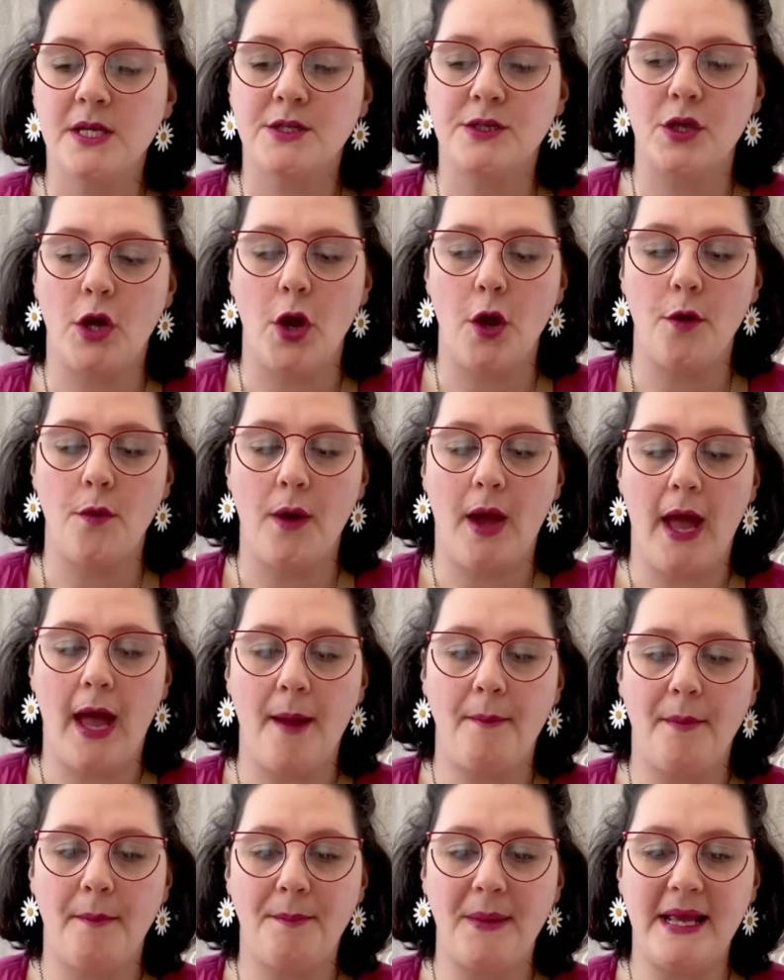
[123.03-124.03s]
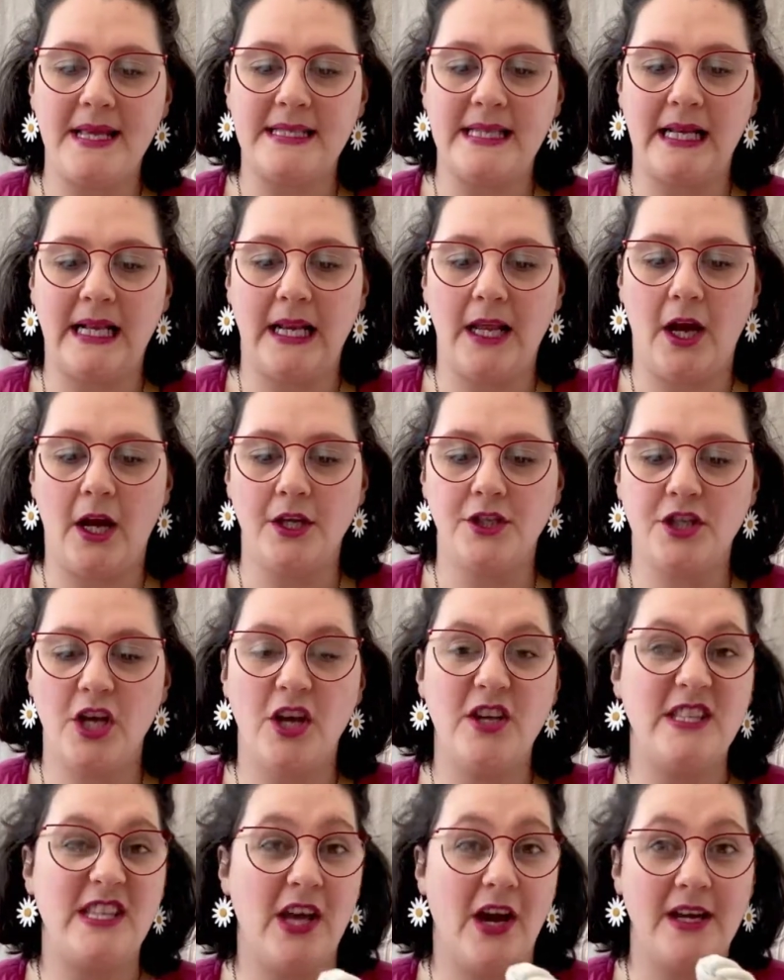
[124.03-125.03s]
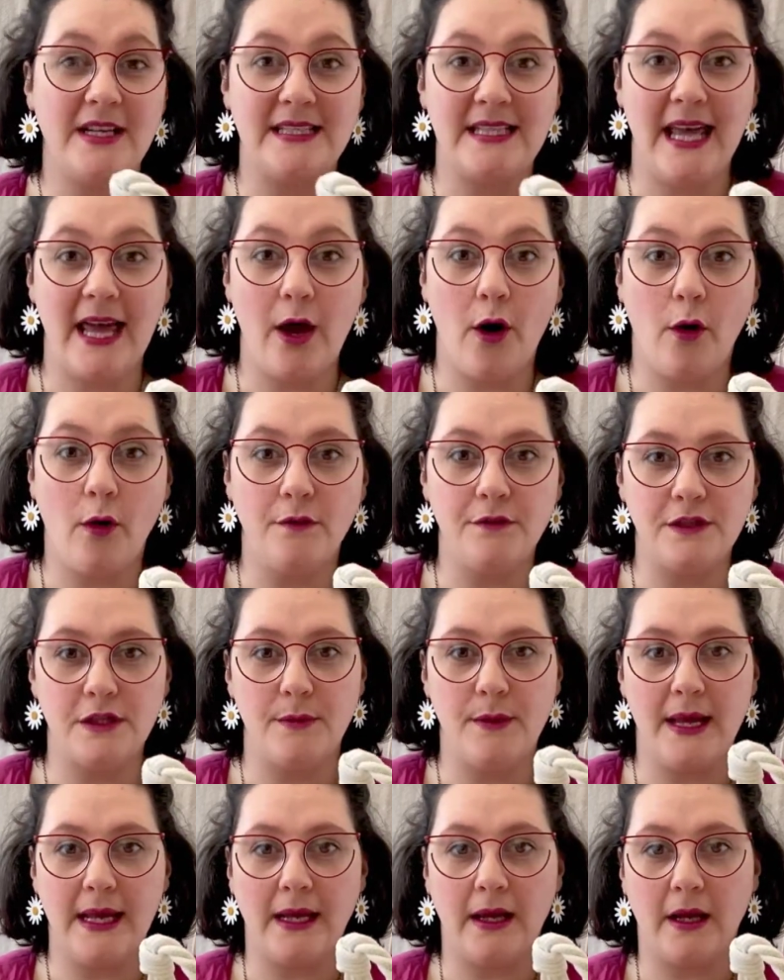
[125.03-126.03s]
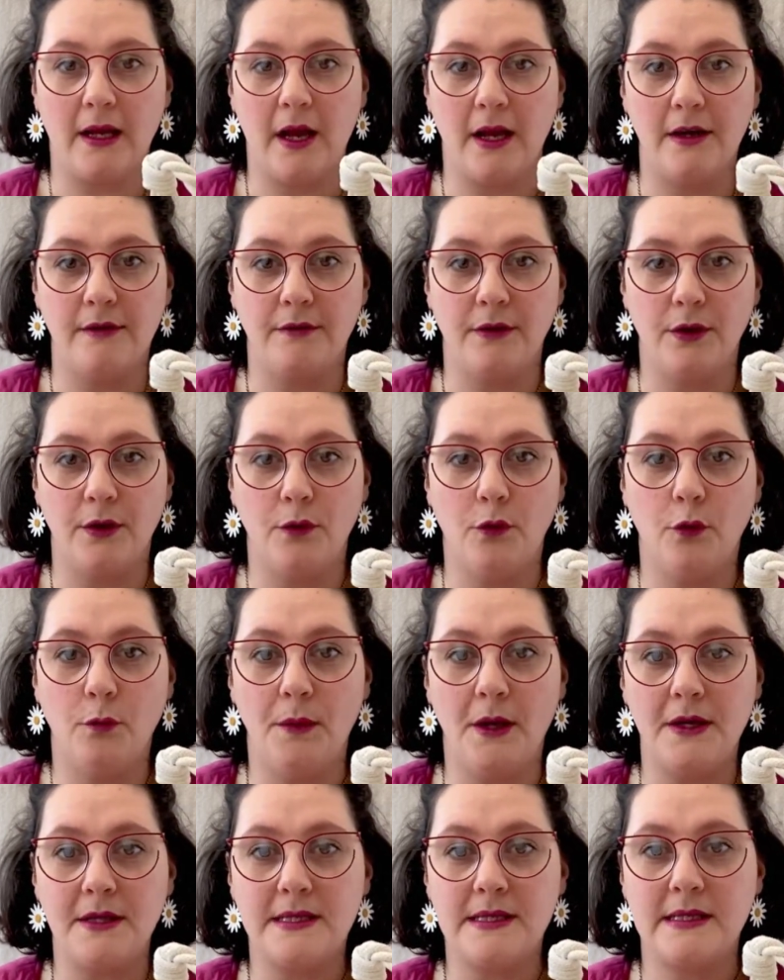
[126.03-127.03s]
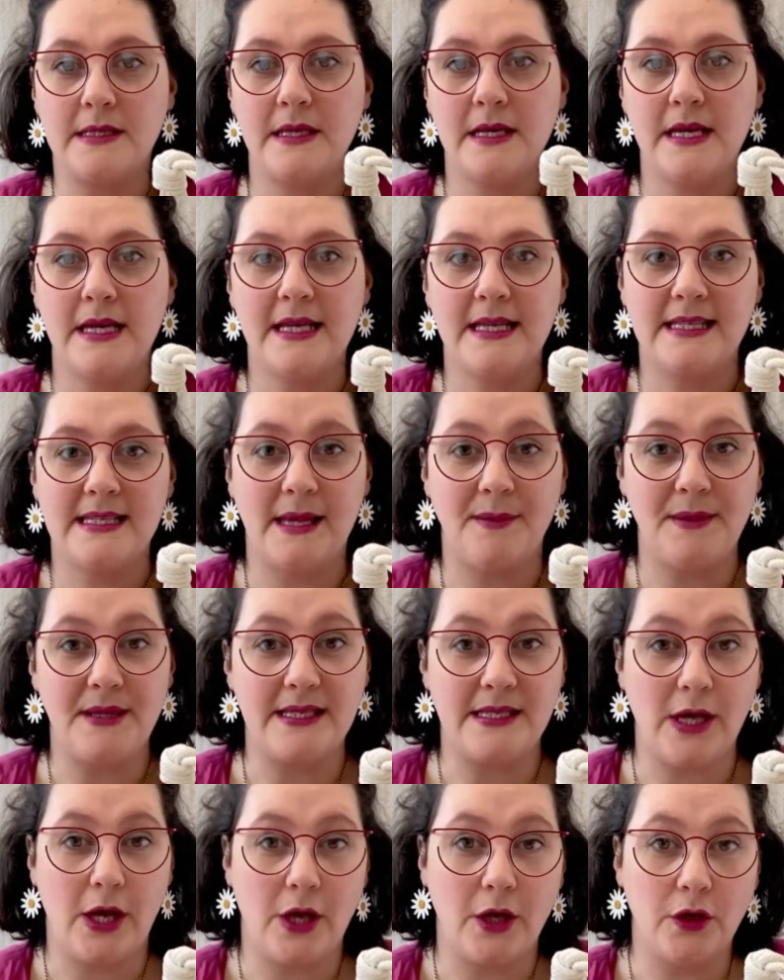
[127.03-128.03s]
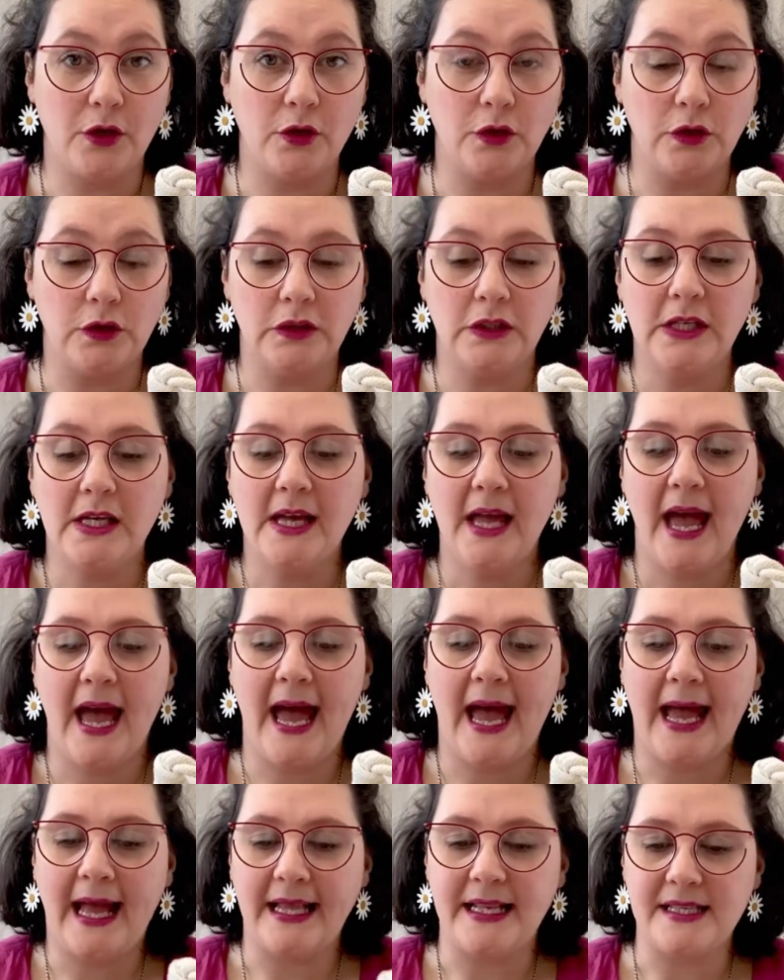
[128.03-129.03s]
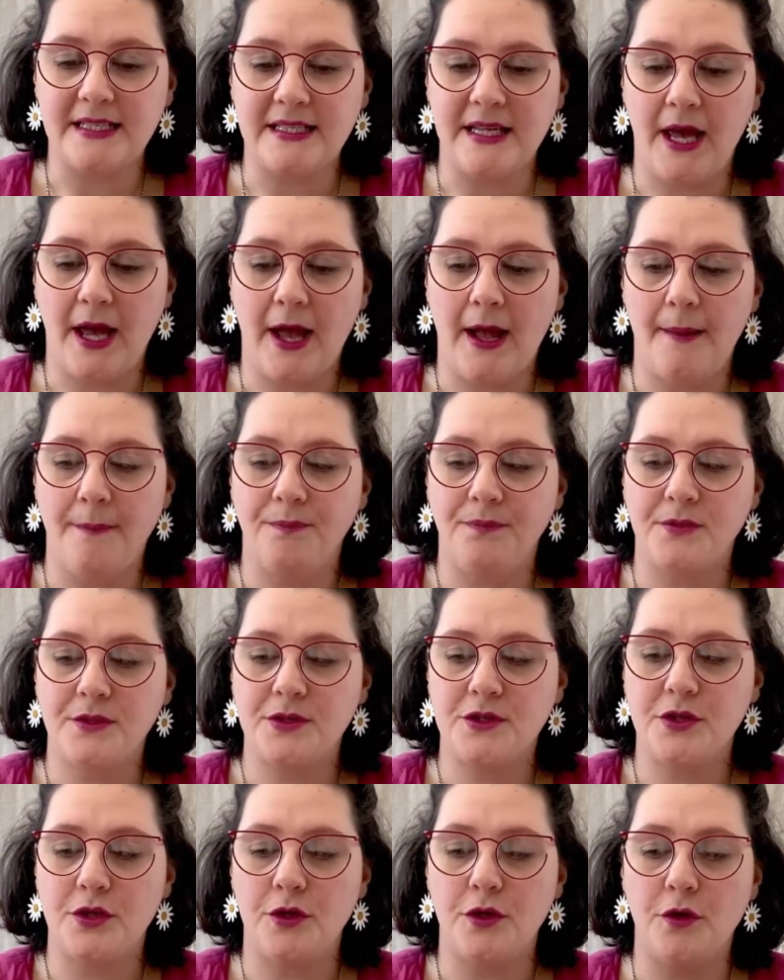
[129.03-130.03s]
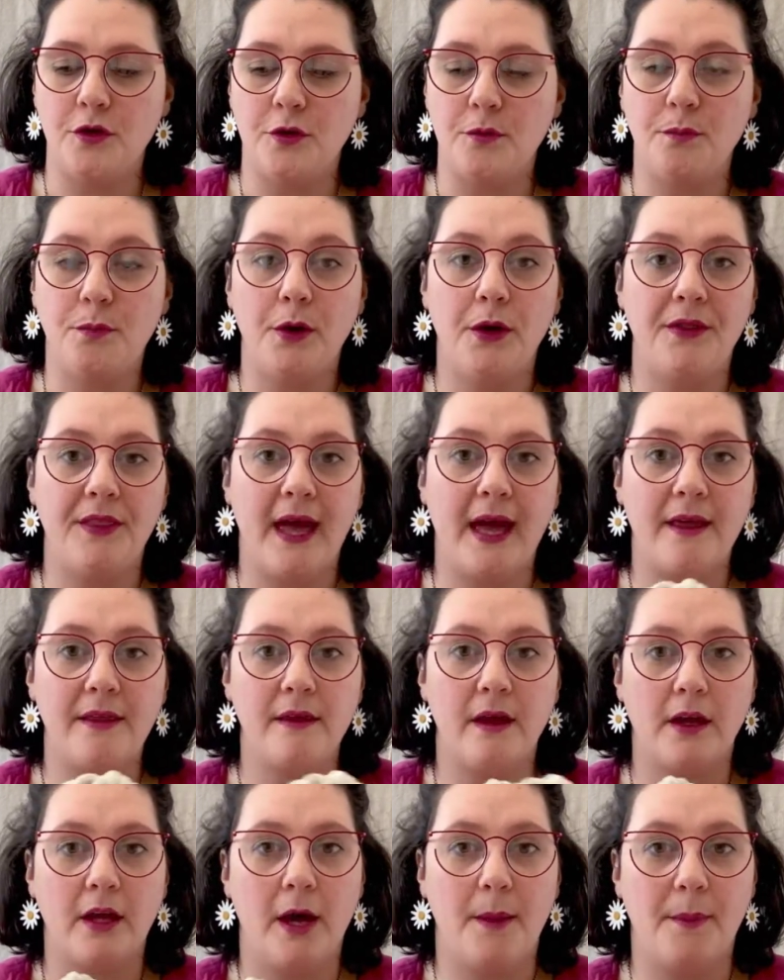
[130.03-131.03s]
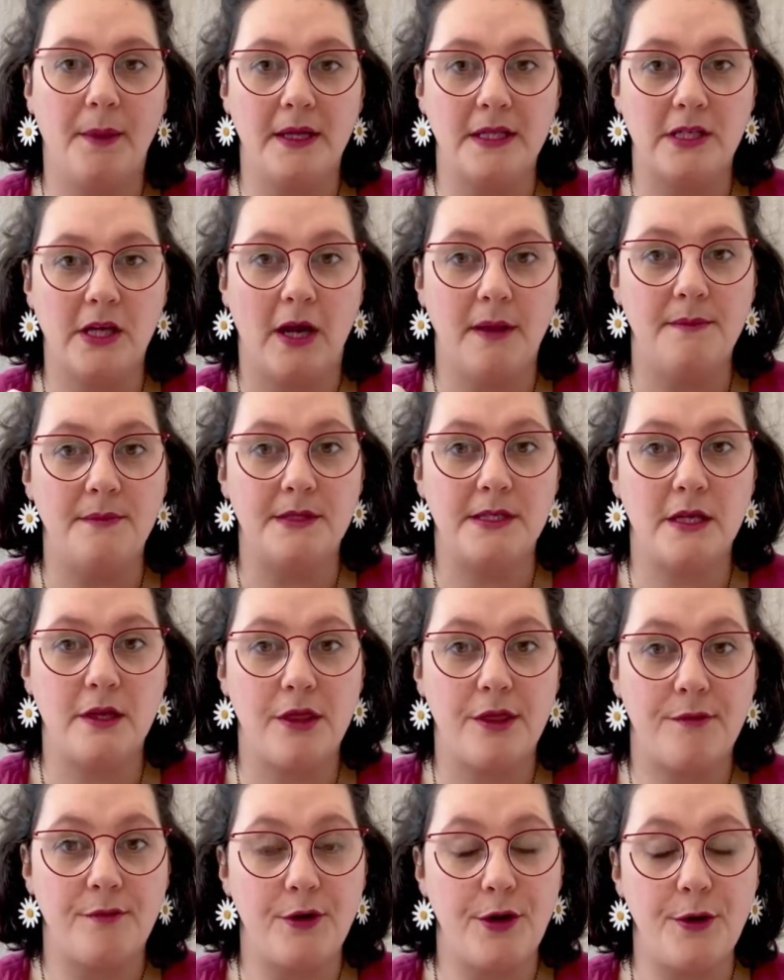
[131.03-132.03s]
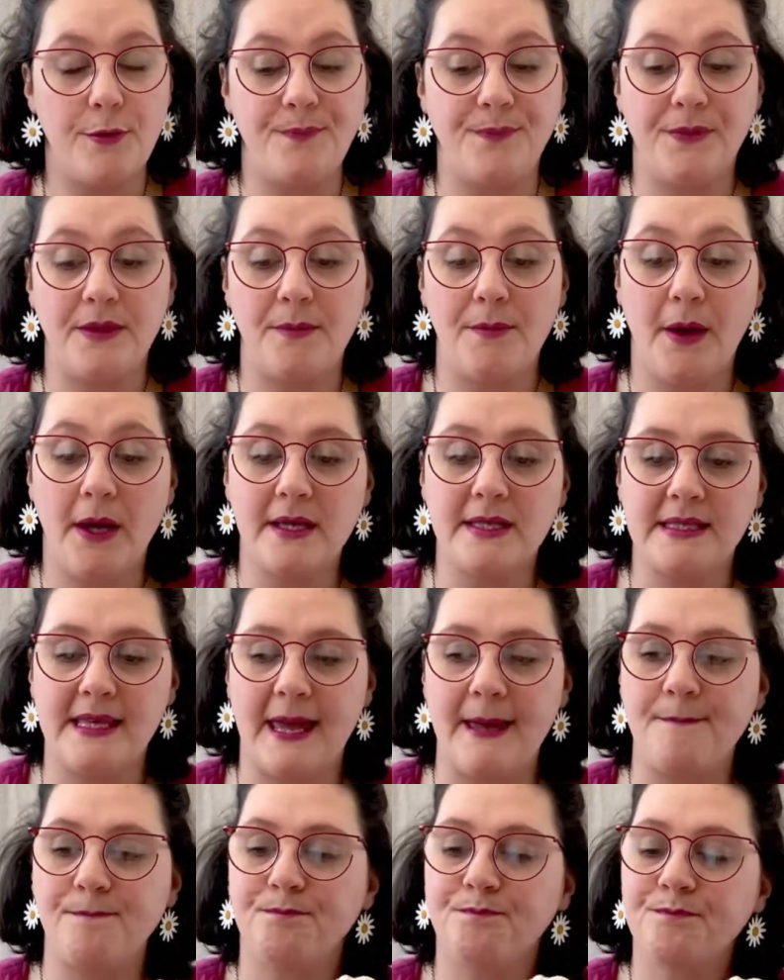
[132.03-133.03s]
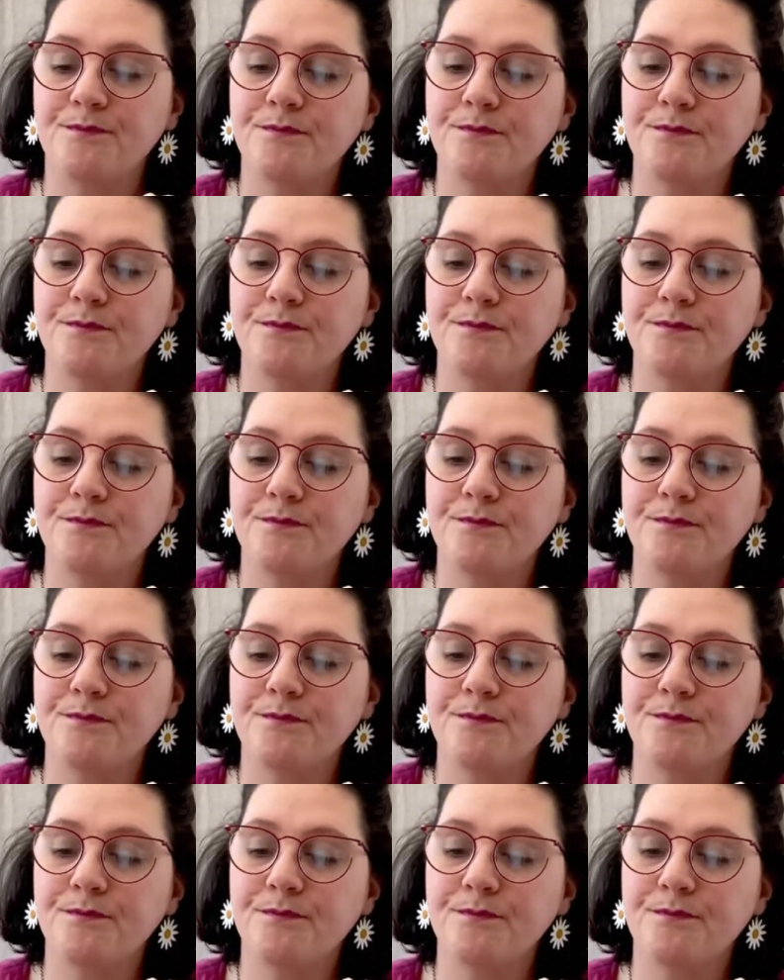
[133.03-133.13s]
So basically I chose the idea of doing kind of an almost semicircle and to put that a couple of times through the basket.